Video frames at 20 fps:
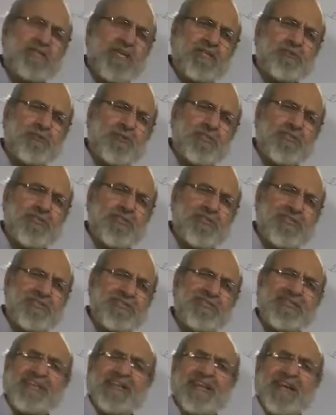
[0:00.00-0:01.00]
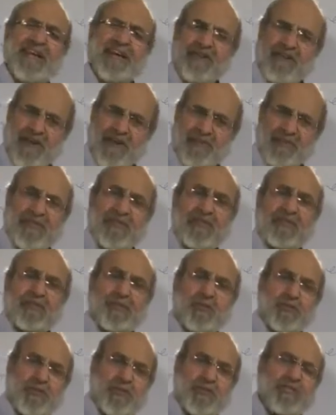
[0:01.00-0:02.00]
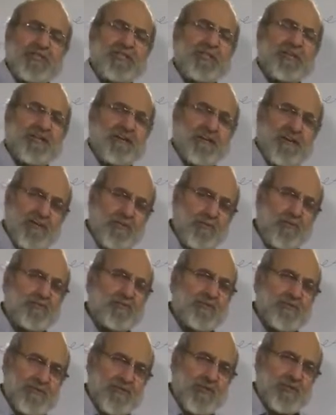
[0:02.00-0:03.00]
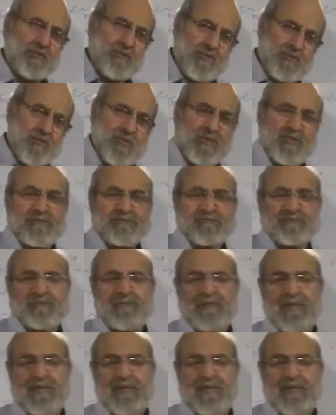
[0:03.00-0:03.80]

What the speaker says: is actually the i'rab, showing the i'rab of this noun as well.